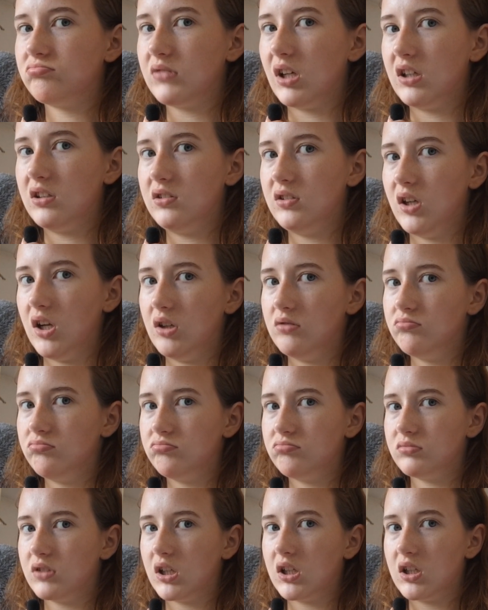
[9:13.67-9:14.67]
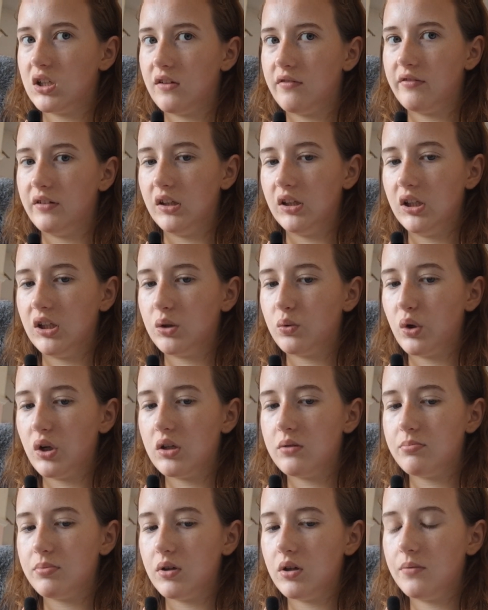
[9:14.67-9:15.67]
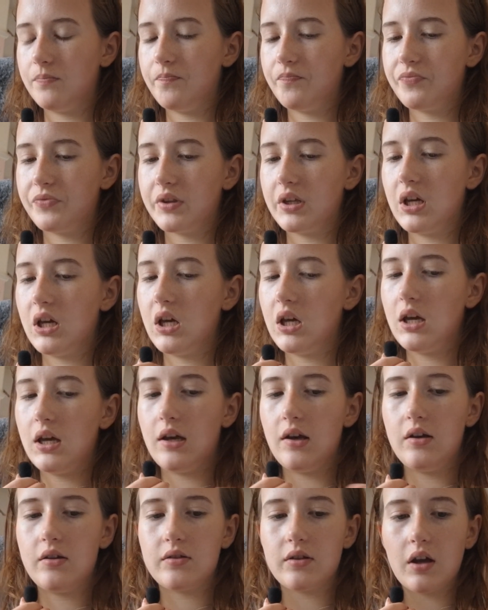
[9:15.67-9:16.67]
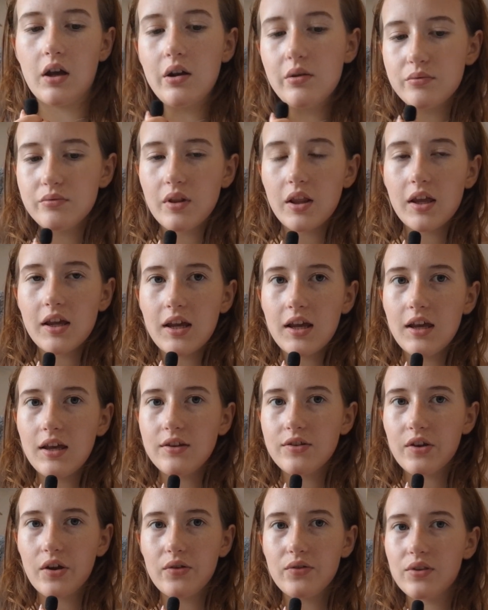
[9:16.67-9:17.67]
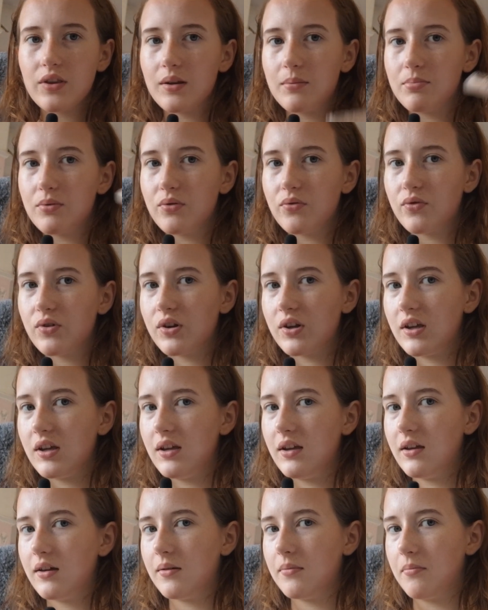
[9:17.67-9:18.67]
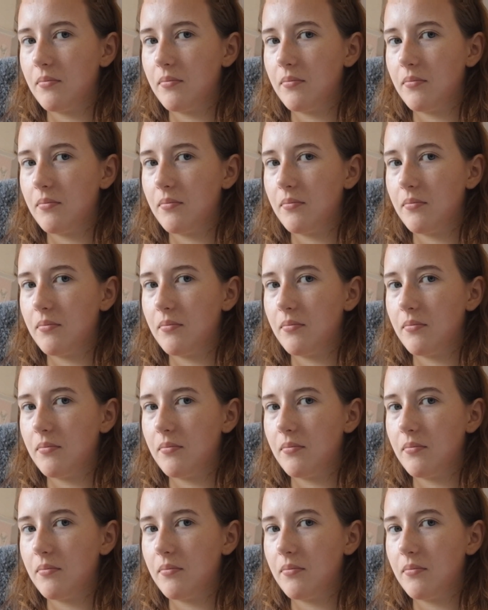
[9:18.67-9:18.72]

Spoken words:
I don't know, like a different liquid, but it's only bloody